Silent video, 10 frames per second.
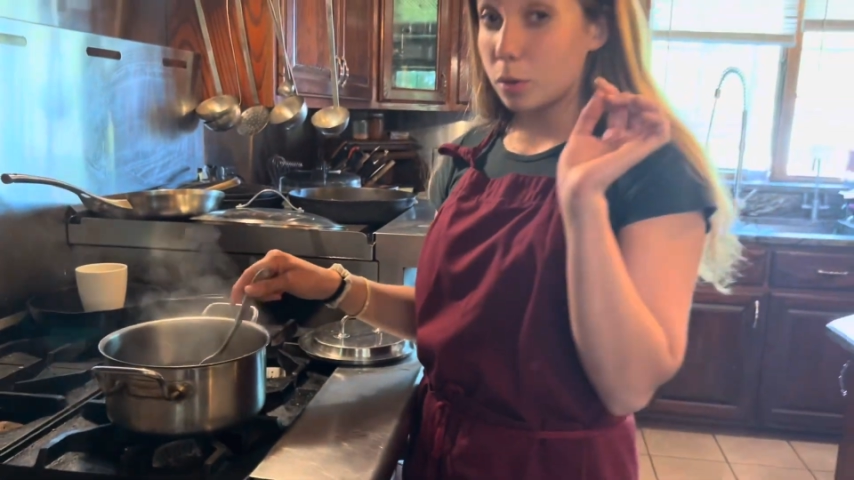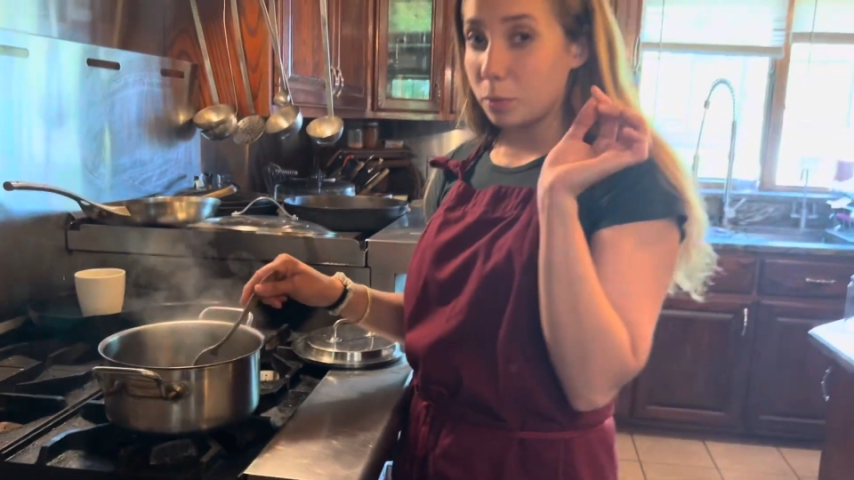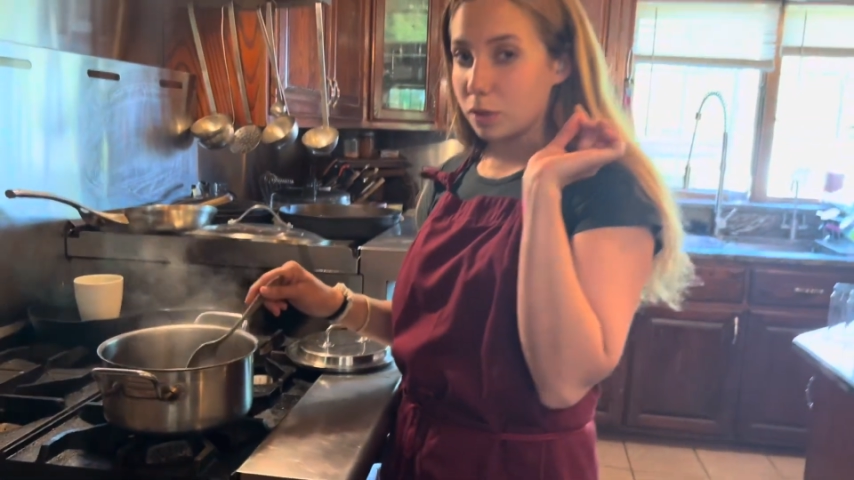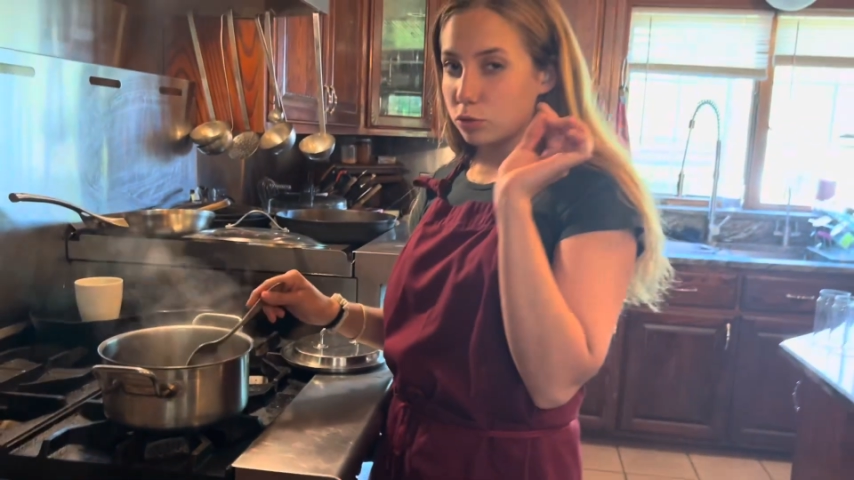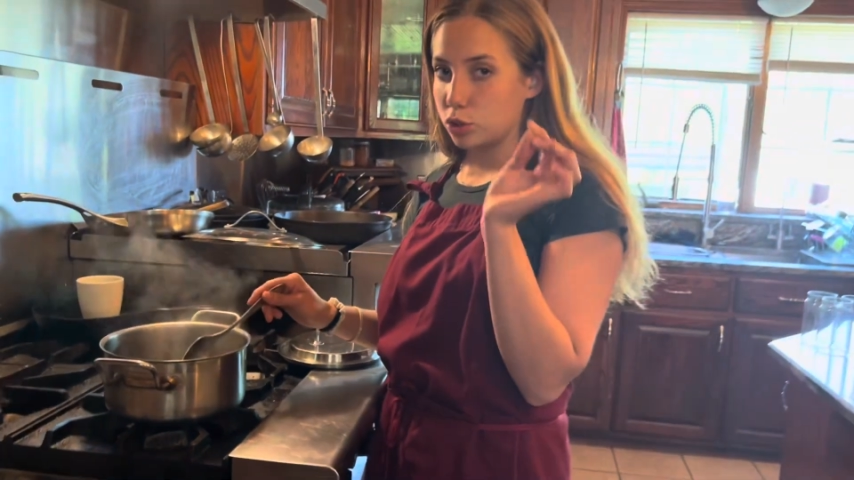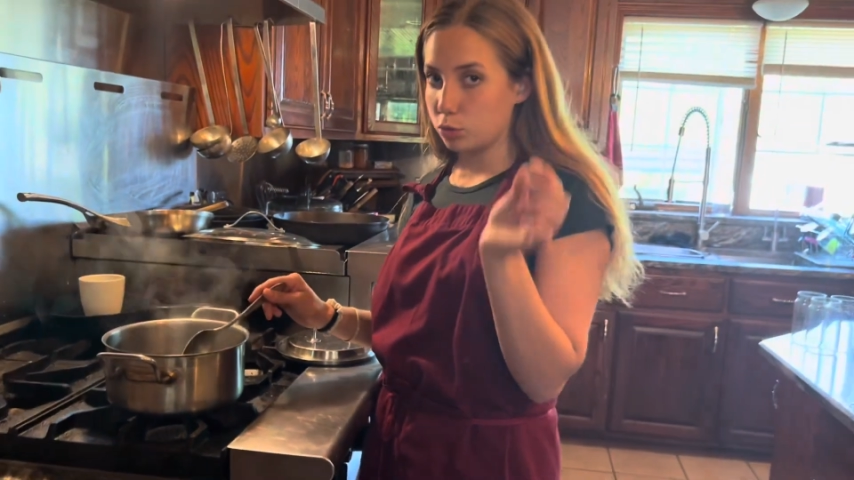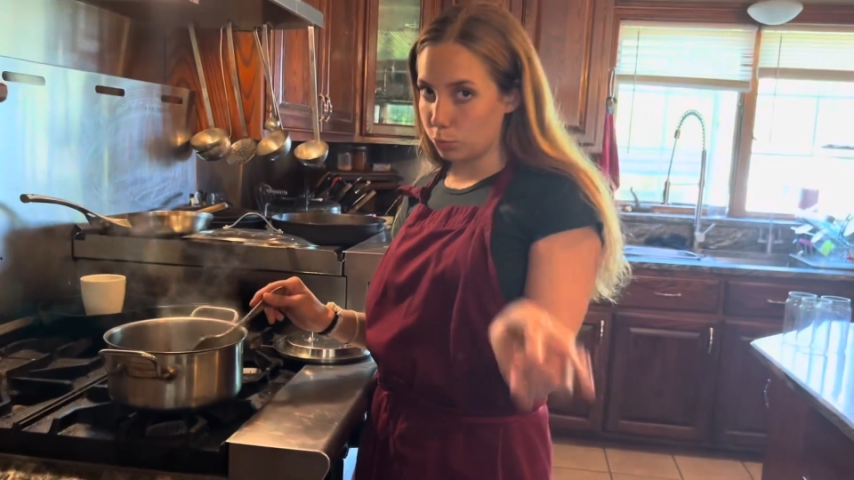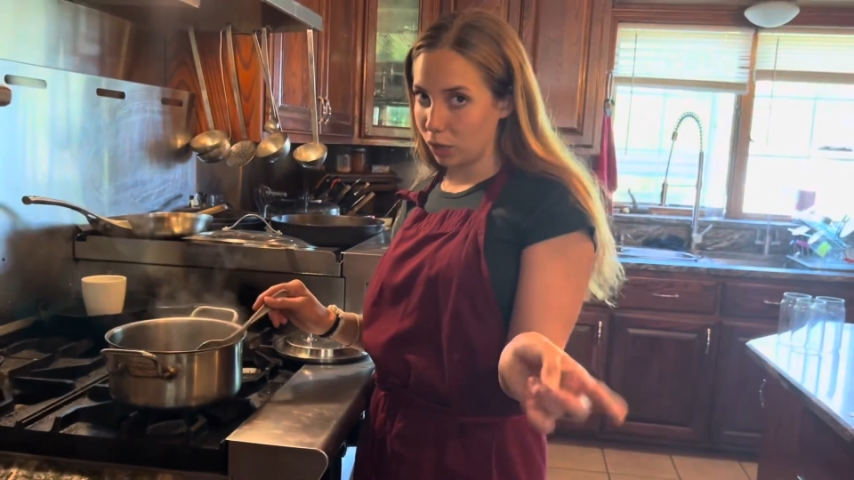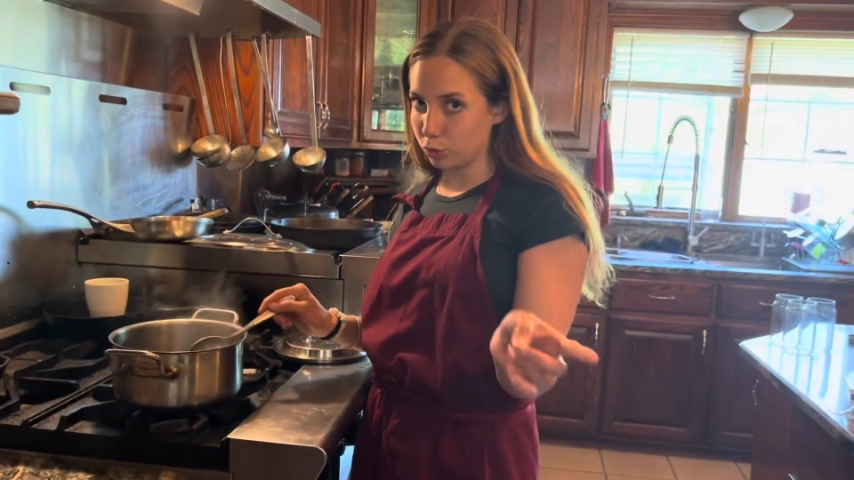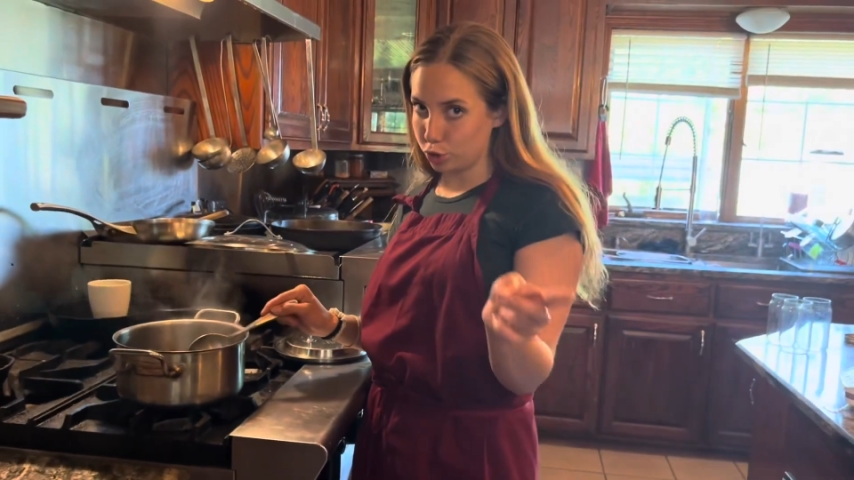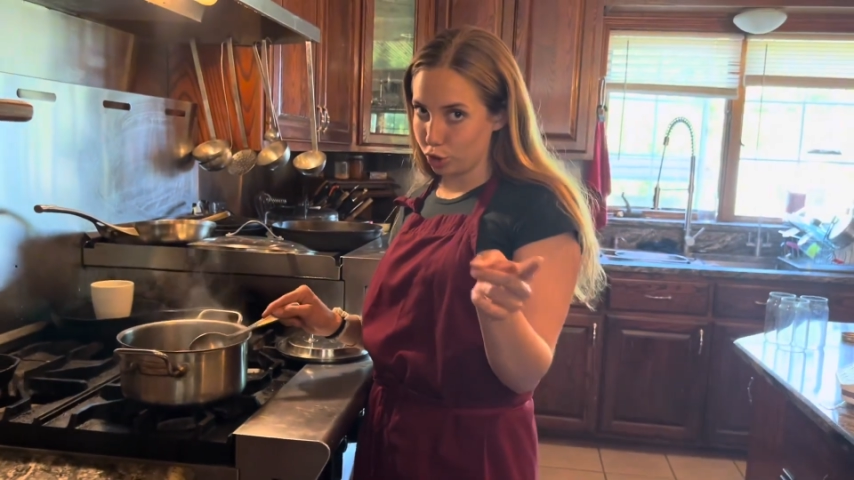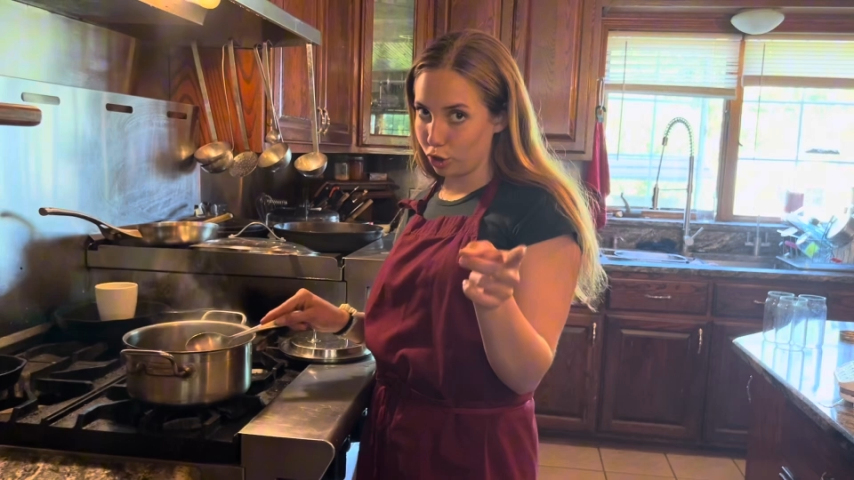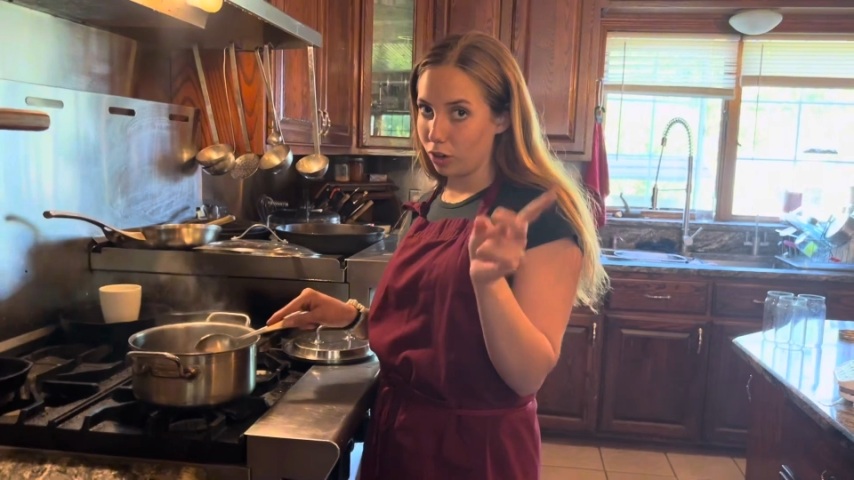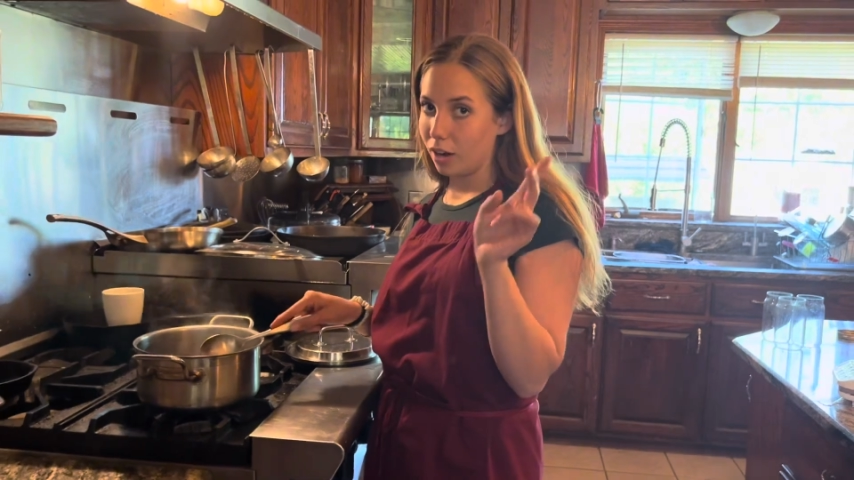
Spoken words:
bit of brown sugar